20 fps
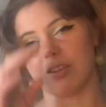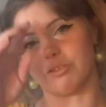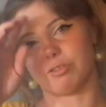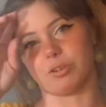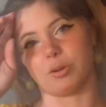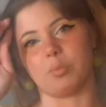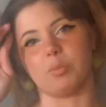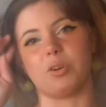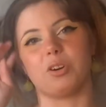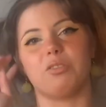
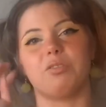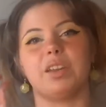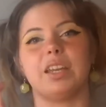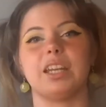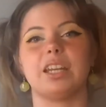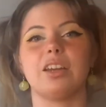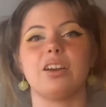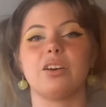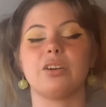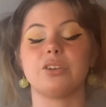for more
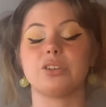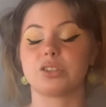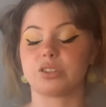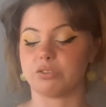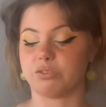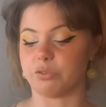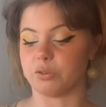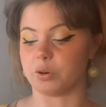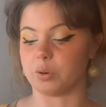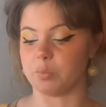
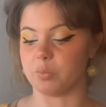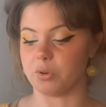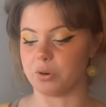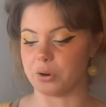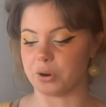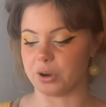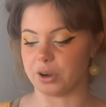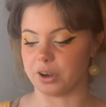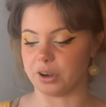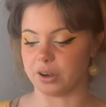videos, for
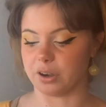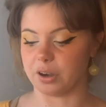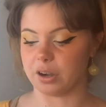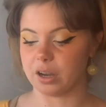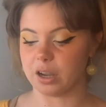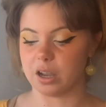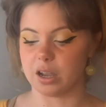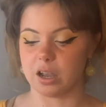more